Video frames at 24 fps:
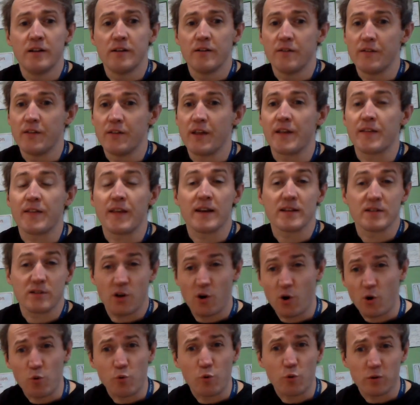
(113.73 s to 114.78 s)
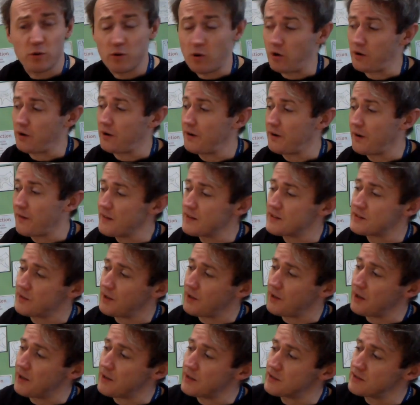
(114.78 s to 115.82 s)
then that's o'clock. And in this
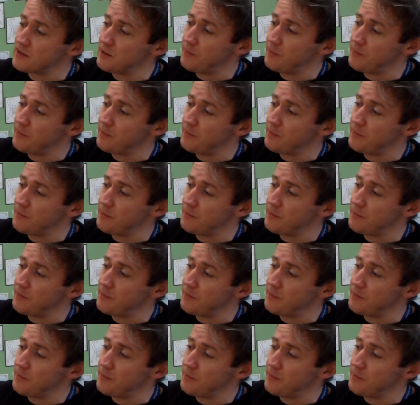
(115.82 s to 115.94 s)
case,